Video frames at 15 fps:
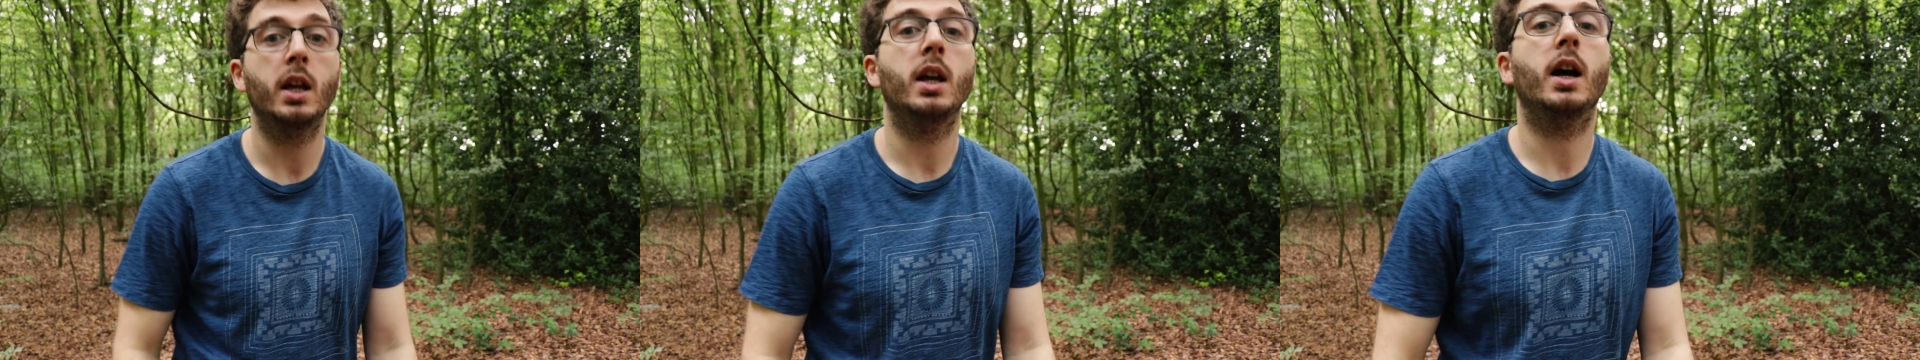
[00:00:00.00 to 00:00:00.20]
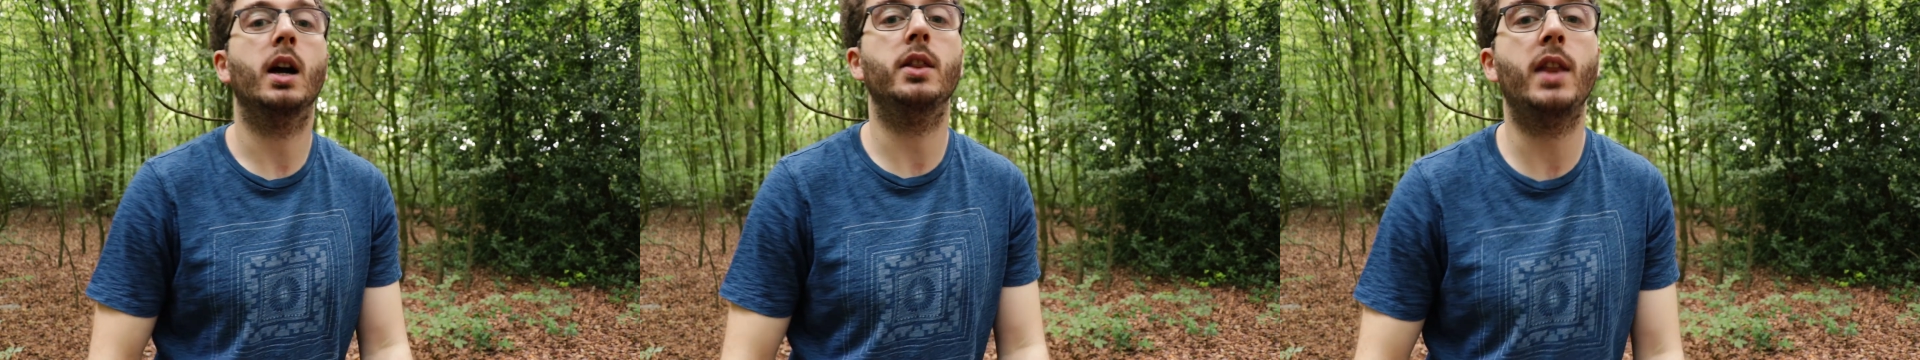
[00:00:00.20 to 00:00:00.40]

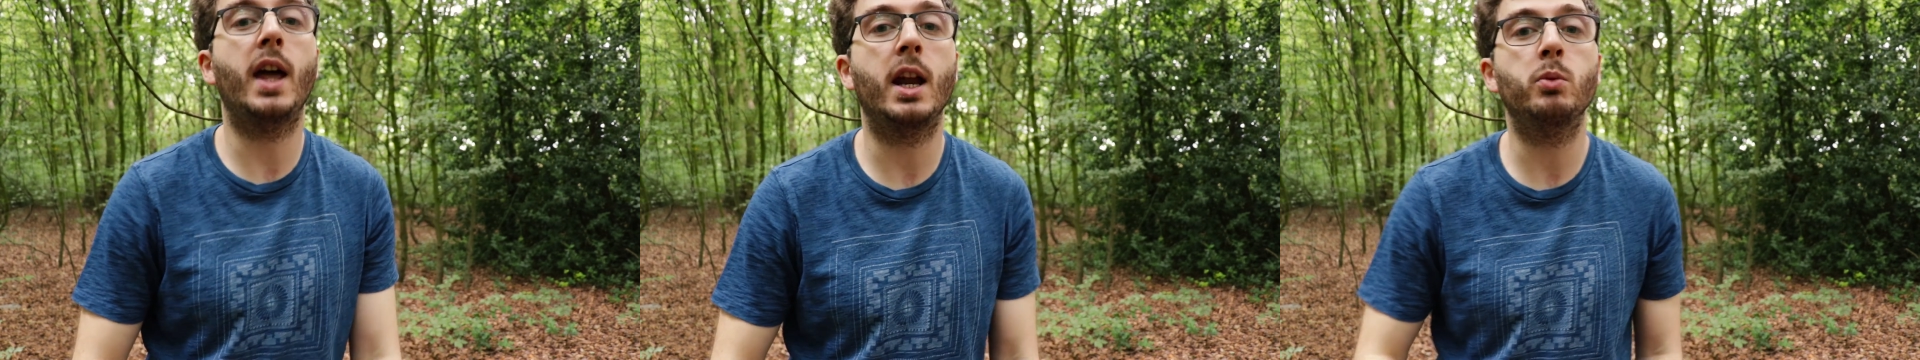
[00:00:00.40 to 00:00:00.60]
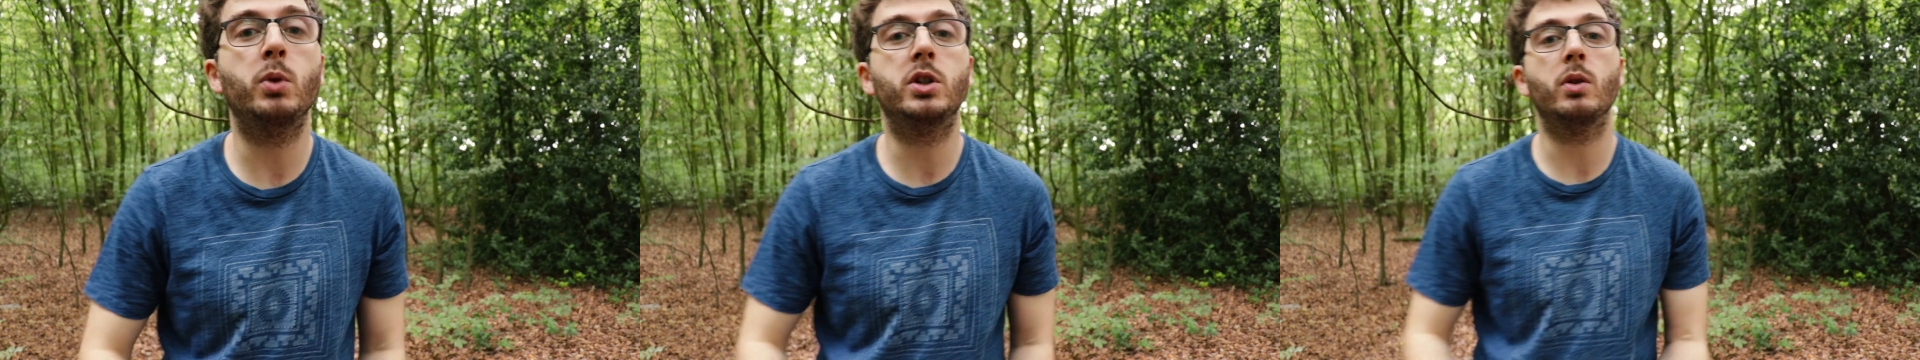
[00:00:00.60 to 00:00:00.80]
and
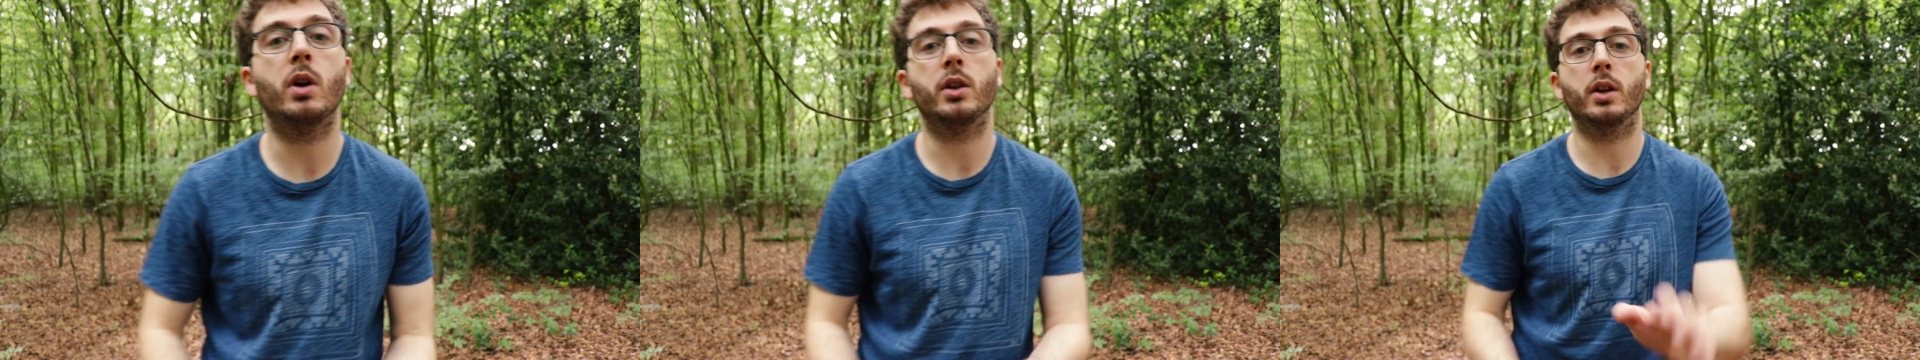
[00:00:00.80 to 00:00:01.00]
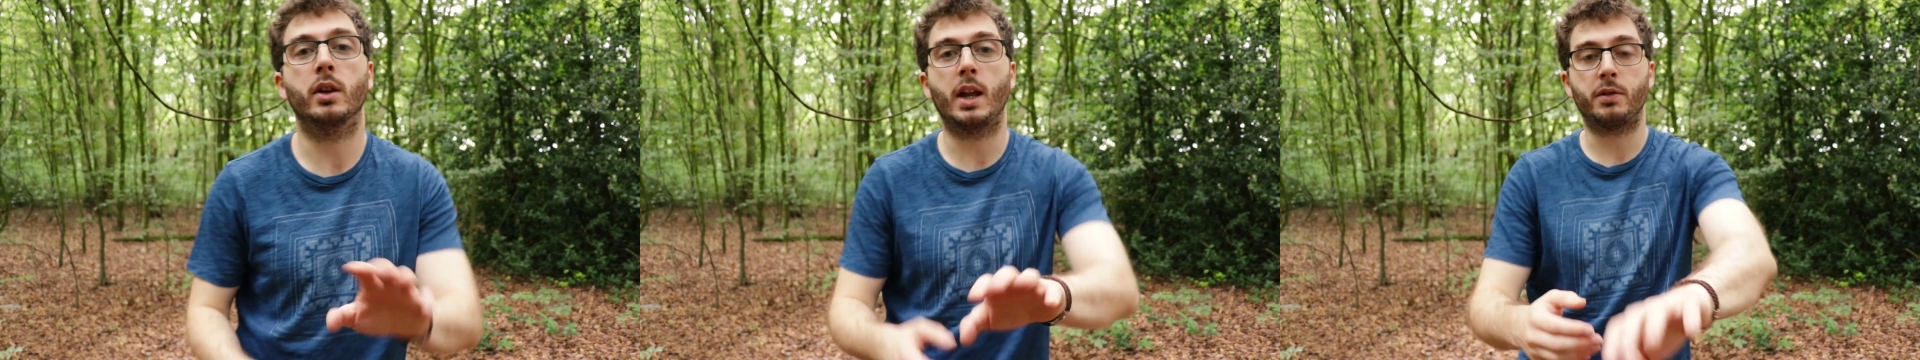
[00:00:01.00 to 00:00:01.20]
then we do it
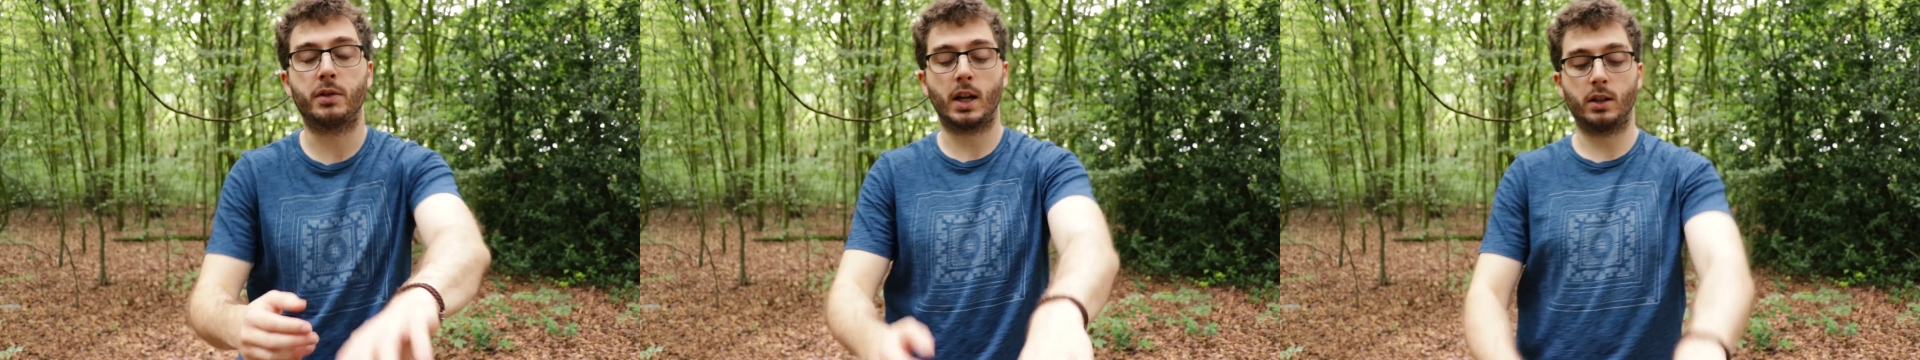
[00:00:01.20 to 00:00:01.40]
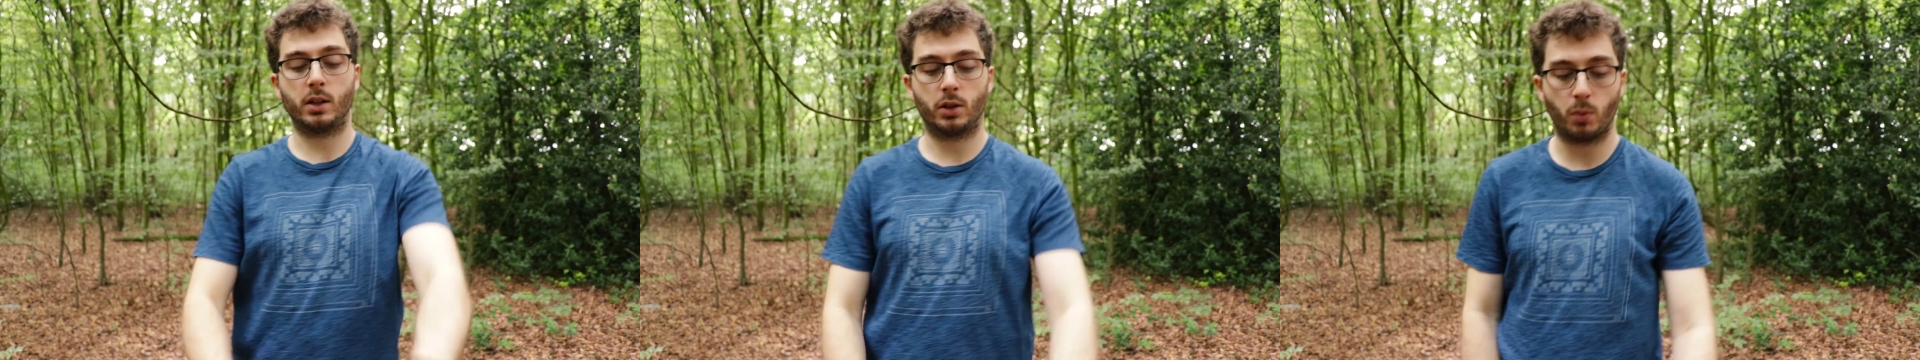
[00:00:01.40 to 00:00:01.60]
on the left
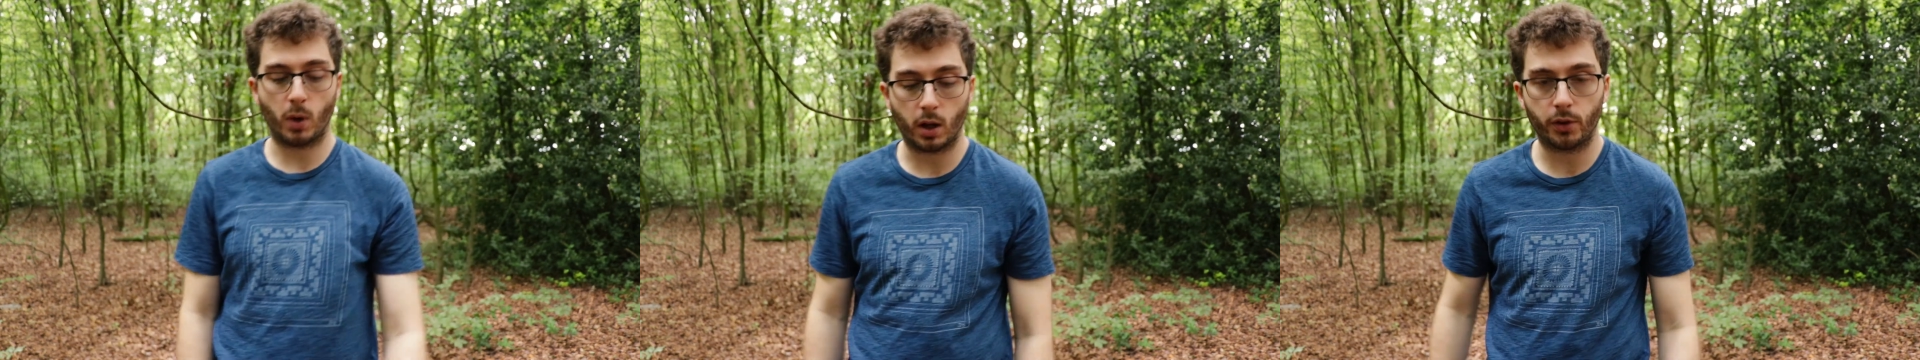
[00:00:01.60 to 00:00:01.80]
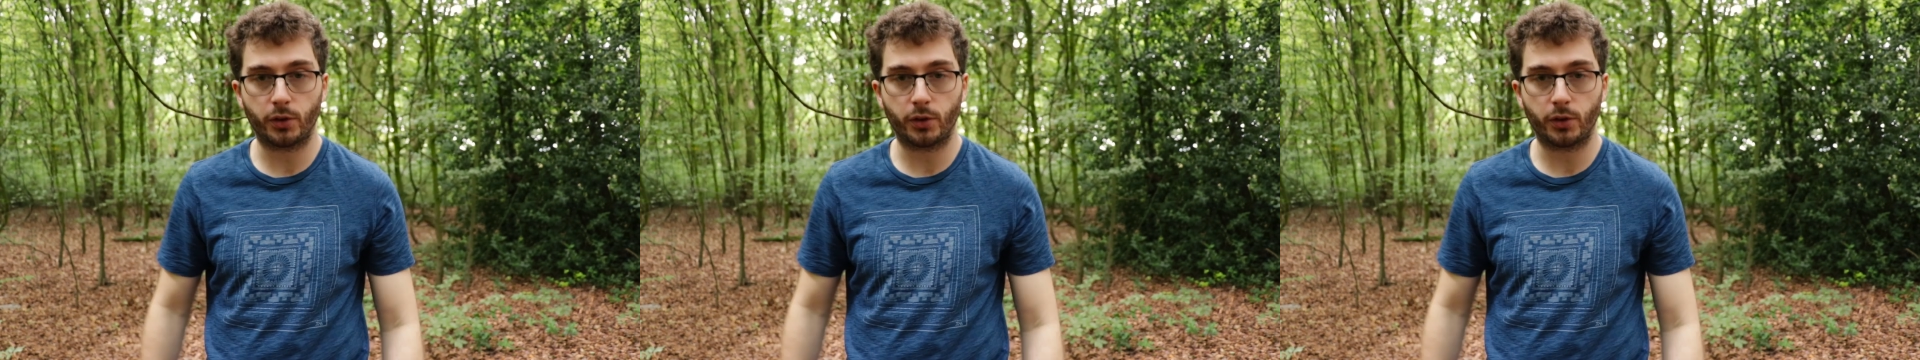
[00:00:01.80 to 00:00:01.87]
hand as well.